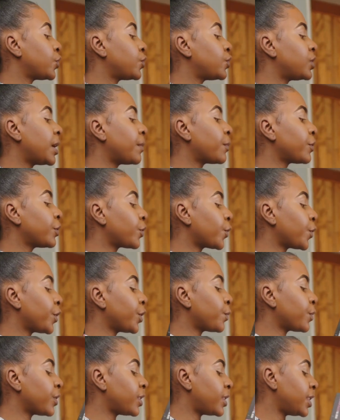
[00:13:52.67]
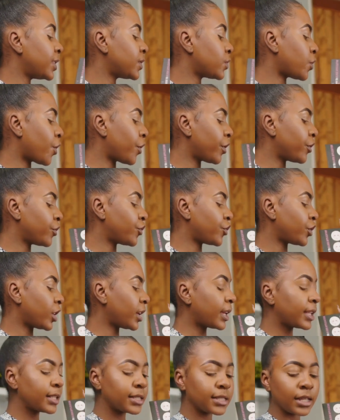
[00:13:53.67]
today I'm going to go in with these orange
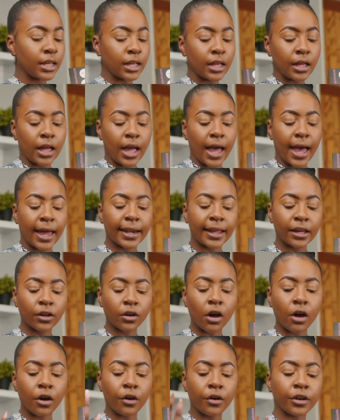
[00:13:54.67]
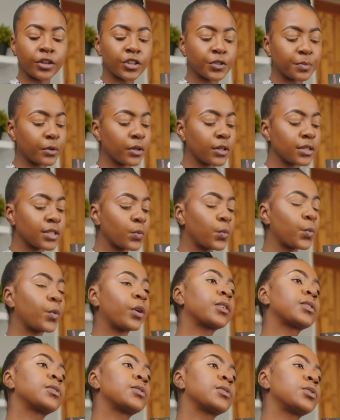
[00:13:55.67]
shades. I like orange because it
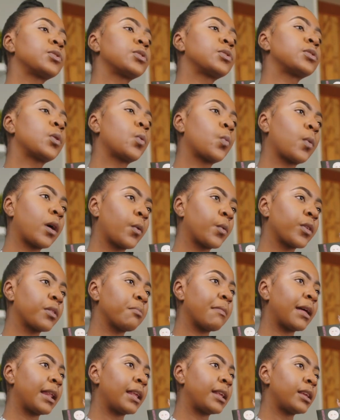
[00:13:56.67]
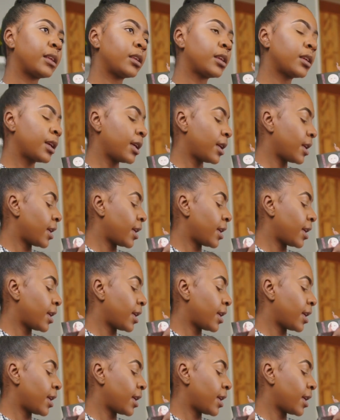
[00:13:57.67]
works so well with melanin.